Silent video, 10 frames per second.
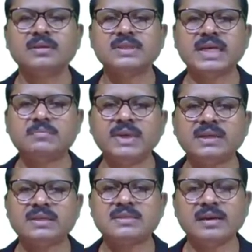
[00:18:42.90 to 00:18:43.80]
These
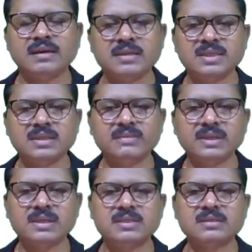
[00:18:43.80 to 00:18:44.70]
advantages and
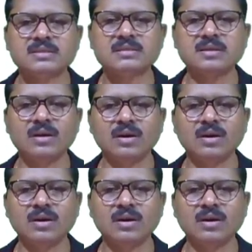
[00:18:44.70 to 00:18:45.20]
disadvantages